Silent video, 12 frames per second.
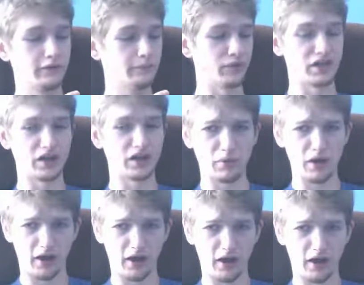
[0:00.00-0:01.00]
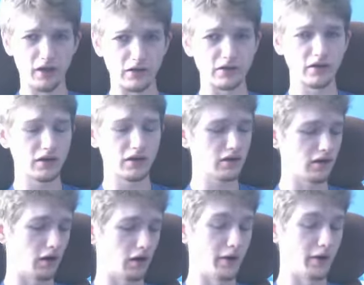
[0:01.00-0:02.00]
be in my hand.
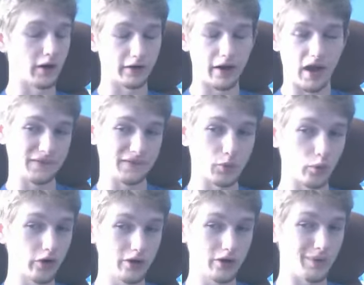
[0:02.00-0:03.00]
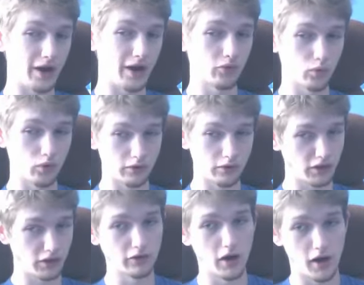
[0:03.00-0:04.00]
I'm not gonna have to worry about it
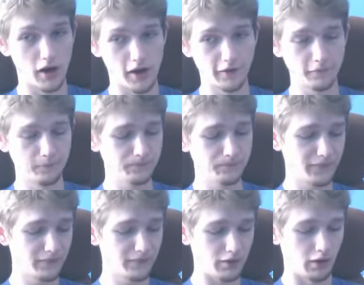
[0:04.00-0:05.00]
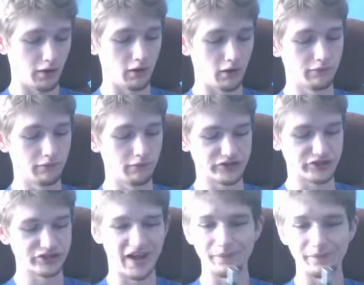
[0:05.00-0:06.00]
working or not. And this
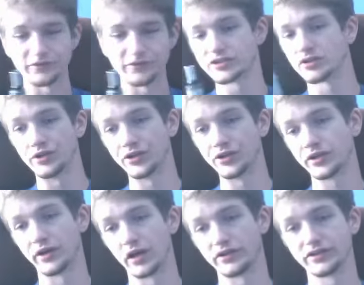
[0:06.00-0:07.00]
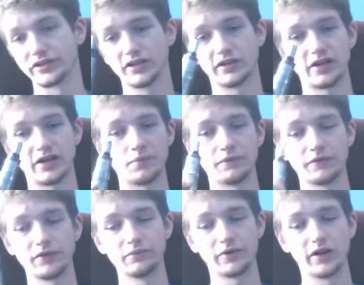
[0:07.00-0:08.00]
just happens to look nice on top of
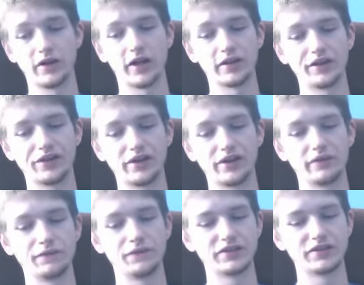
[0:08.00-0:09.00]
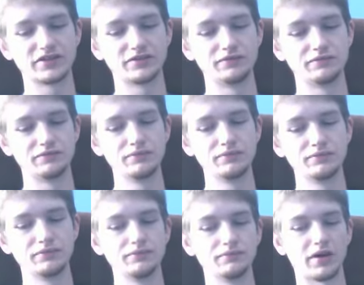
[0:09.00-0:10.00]
it, but I like that it fits in
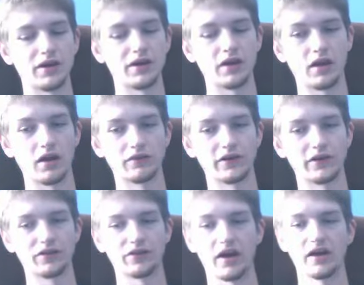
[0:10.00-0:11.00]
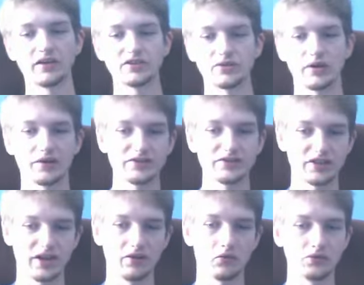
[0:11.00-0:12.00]
my hand like that, so I can just
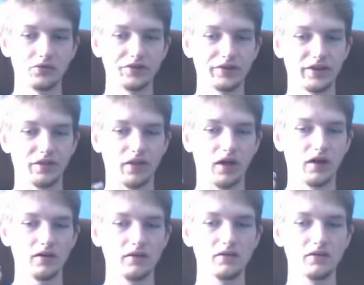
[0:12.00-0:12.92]
kind of hold it like that.